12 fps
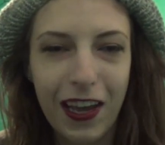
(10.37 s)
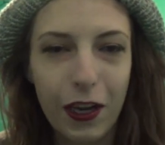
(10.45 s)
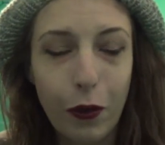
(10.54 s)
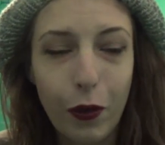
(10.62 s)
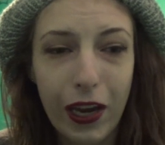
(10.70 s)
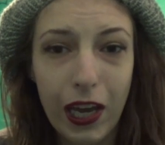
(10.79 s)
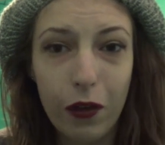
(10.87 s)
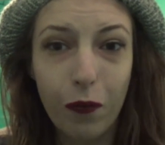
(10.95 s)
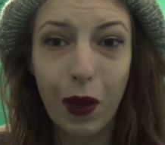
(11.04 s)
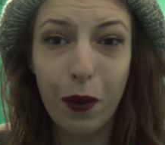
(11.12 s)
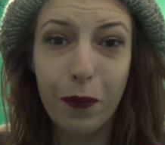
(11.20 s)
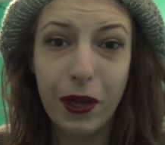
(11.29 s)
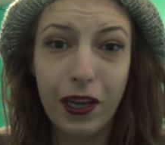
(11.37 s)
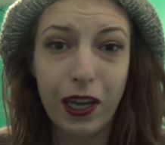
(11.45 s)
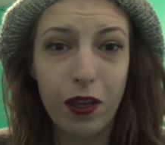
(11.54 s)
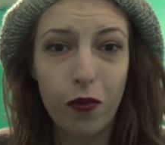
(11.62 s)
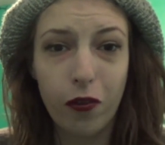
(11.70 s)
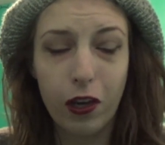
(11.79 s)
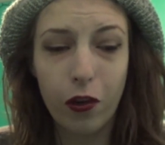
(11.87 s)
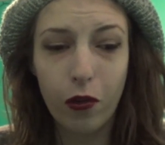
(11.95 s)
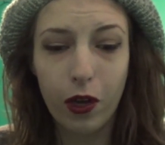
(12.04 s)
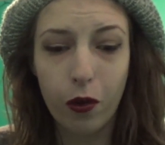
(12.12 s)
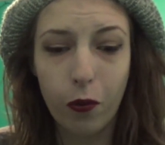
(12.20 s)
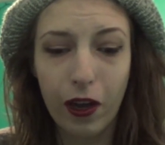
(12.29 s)
I know I have not made a video
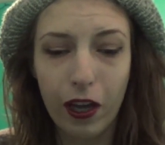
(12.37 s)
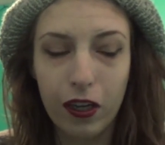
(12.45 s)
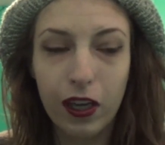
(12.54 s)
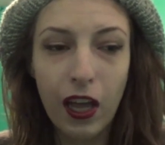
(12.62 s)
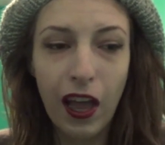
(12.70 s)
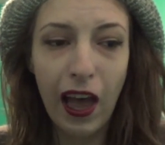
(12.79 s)
in a while.